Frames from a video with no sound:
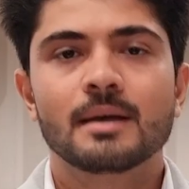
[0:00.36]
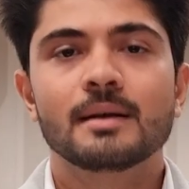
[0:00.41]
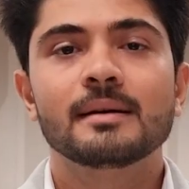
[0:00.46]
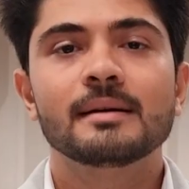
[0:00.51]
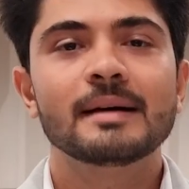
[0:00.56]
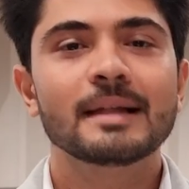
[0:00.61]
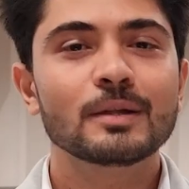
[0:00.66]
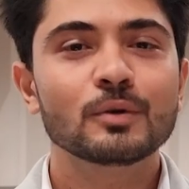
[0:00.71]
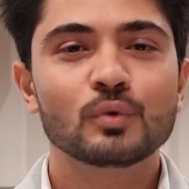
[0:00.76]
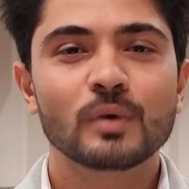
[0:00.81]

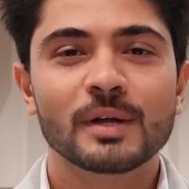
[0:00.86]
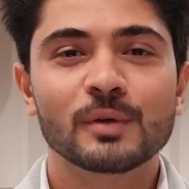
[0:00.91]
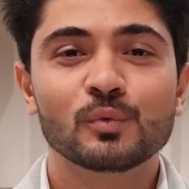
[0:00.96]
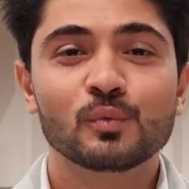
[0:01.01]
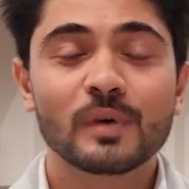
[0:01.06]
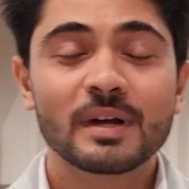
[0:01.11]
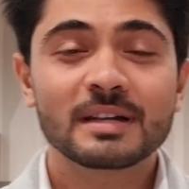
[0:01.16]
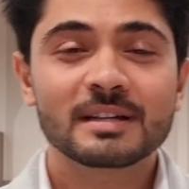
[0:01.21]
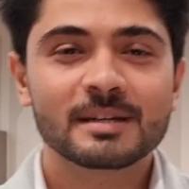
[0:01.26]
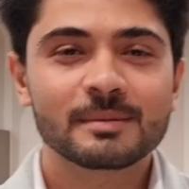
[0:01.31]
Hello
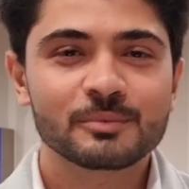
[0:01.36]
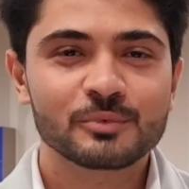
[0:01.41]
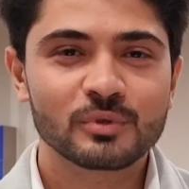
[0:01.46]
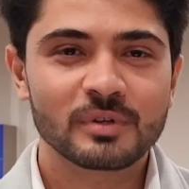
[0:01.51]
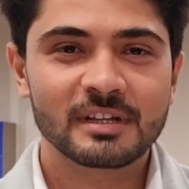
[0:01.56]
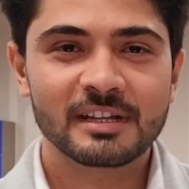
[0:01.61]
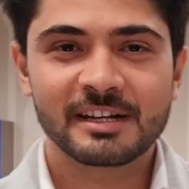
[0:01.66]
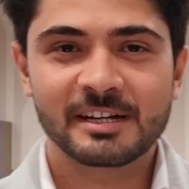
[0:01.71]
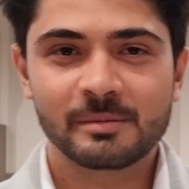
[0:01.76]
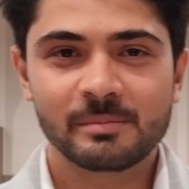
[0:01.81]
and welcome to
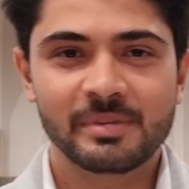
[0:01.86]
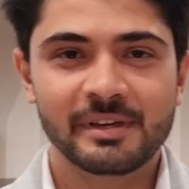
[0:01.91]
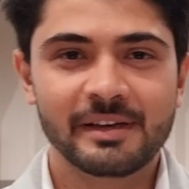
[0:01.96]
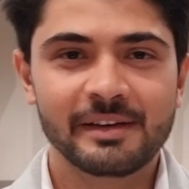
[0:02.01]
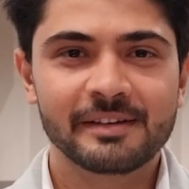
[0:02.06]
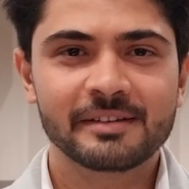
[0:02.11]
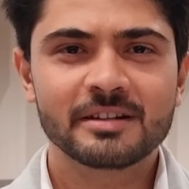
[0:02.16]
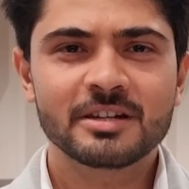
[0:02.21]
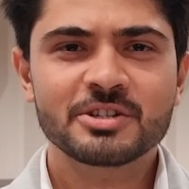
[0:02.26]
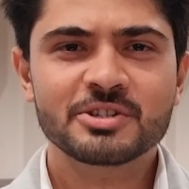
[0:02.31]

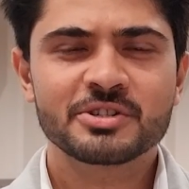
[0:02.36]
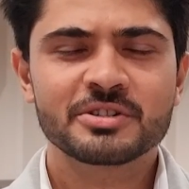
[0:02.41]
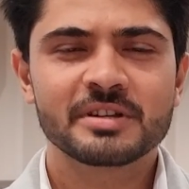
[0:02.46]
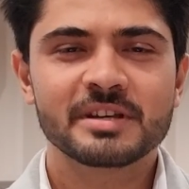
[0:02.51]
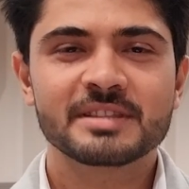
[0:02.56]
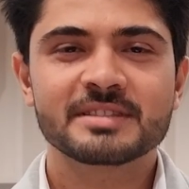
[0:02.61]
Arabiya English.